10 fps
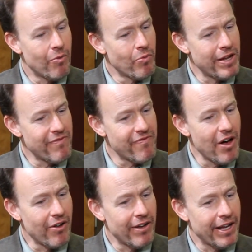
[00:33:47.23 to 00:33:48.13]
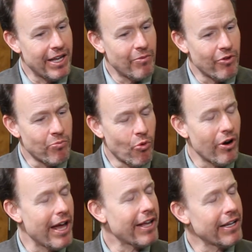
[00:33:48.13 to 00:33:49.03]
we felt like it was more
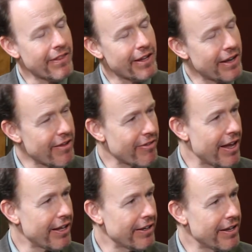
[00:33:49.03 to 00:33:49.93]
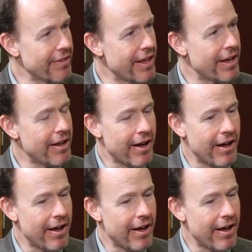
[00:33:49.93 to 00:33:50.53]
likely than less likely that